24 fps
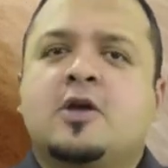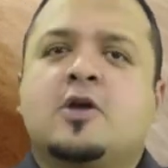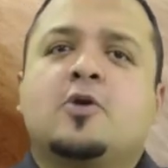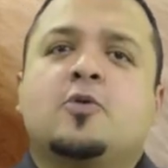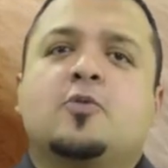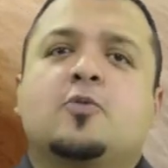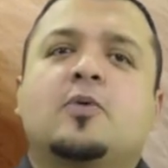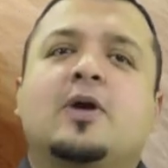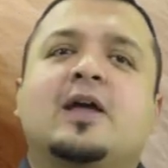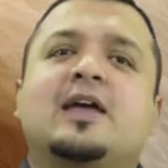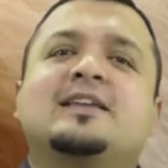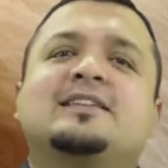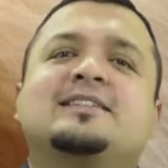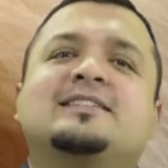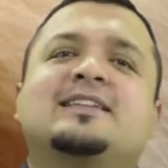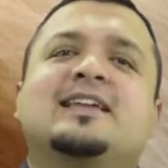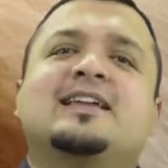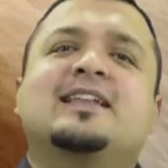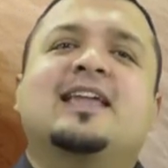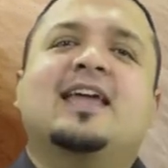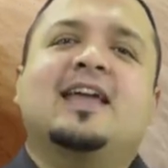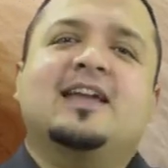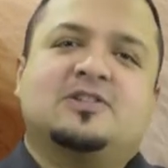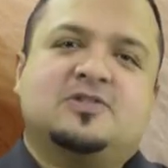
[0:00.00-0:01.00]
Rest
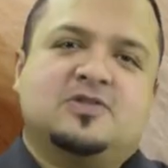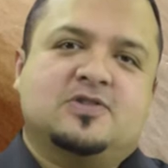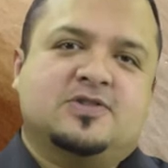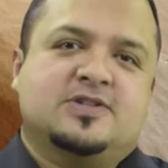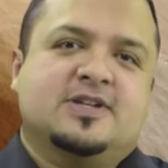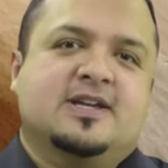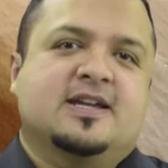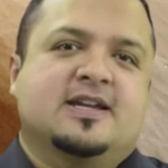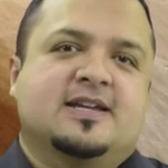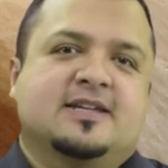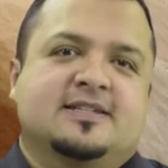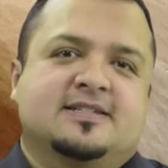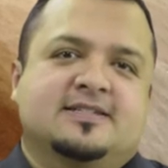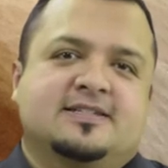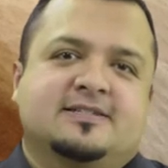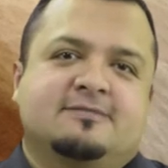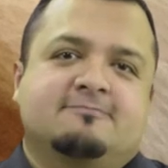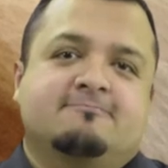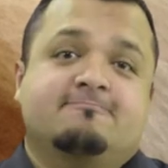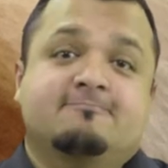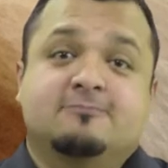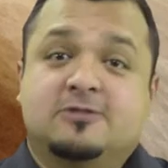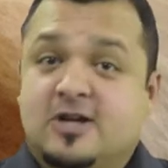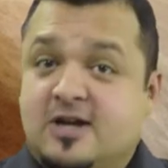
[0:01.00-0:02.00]
and exercise.
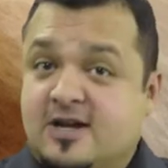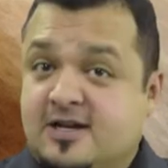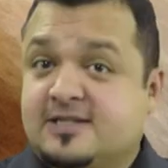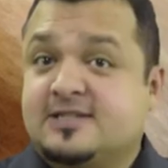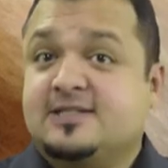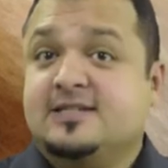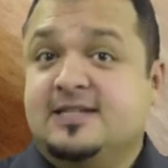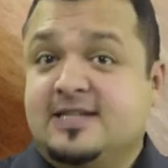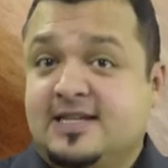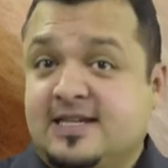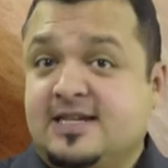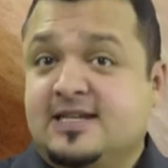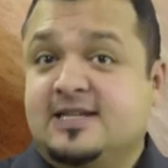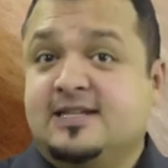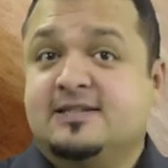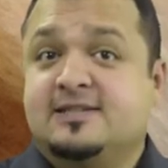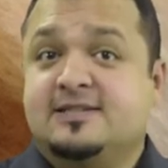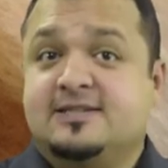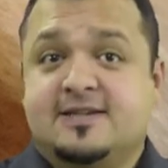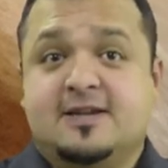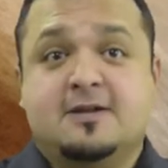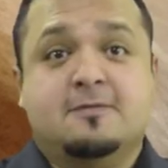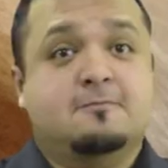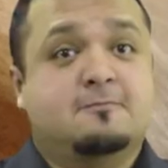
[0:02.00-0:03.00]
Dogs need
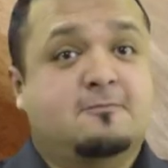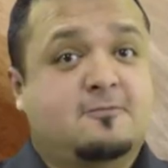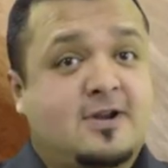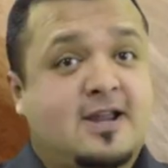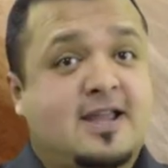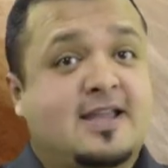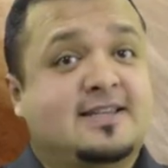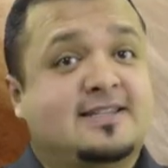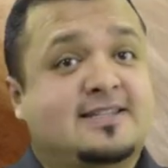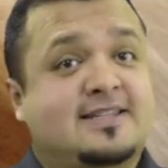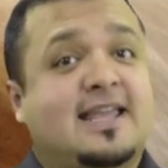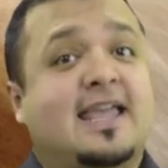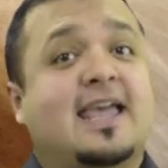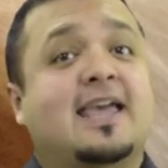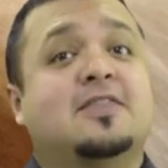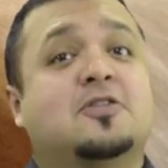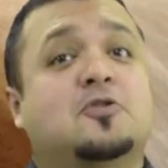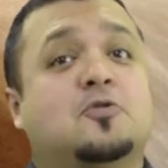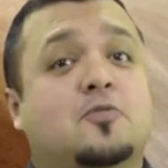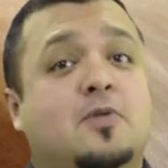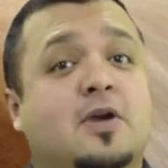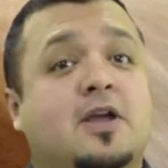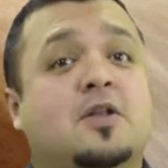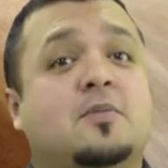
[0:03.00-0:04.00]
some rest and
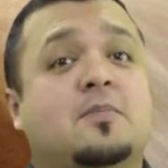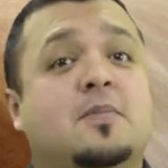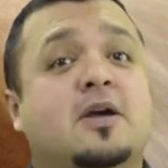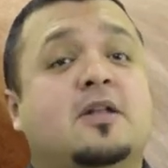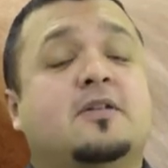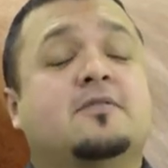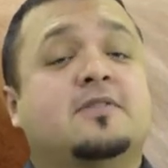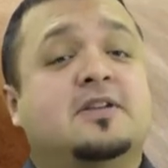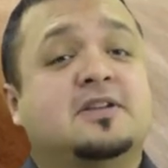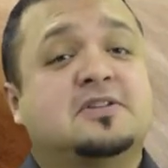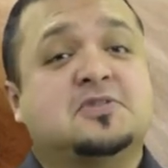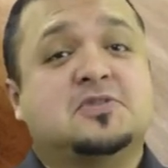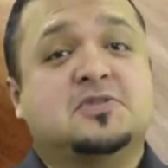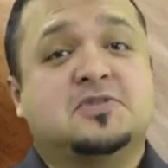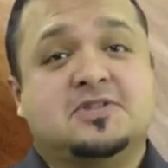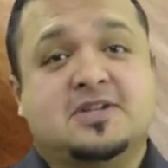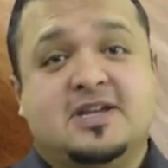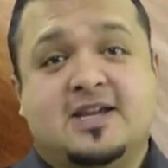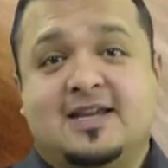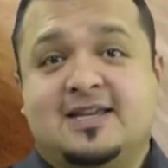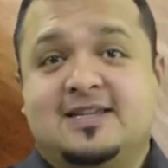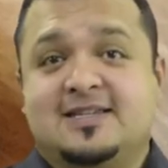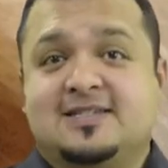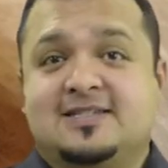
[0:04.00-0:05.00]
the right amount of
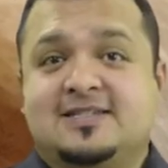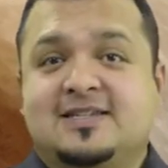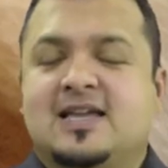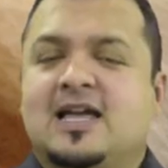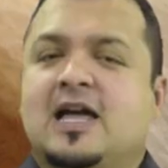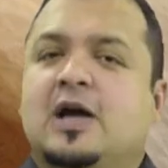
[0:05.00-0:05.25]
exercise.